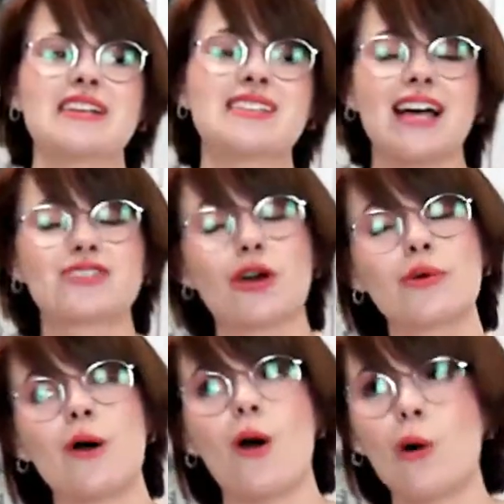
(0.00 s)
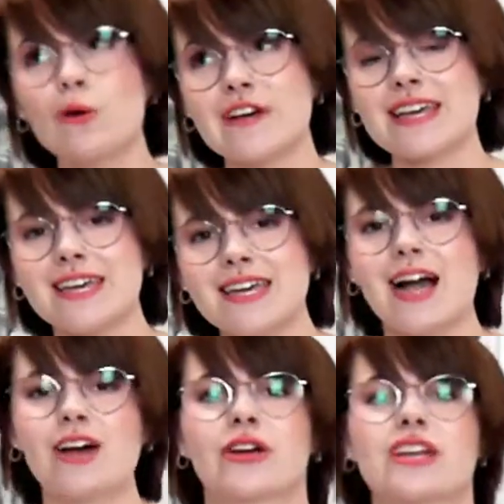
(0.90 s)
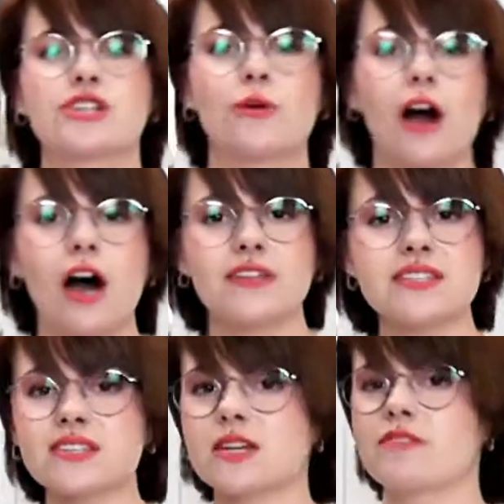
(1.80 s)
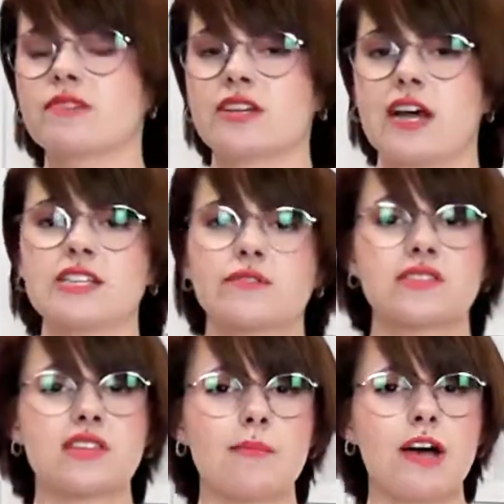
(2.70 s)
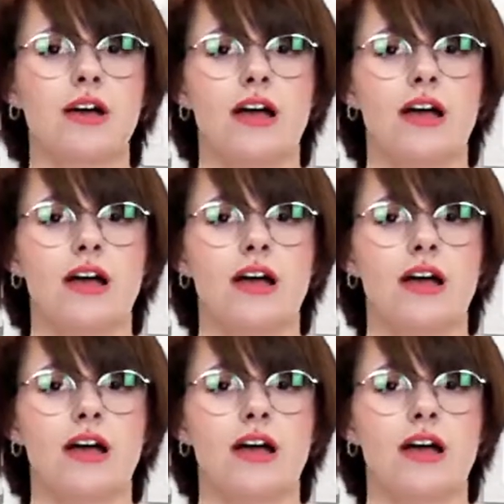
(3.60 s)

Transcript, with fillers: It means I don't overheat, I don't get too hot, and this is gonna be really nice for the summer.